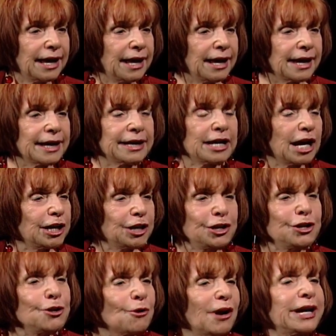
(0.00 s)
and,
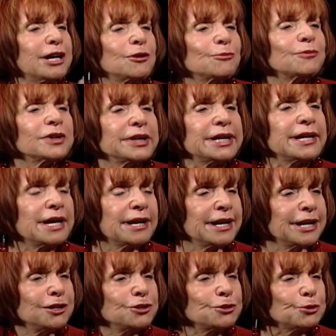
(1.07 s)
you know, I can really get
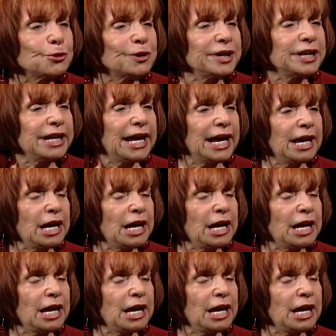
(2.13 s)
into it.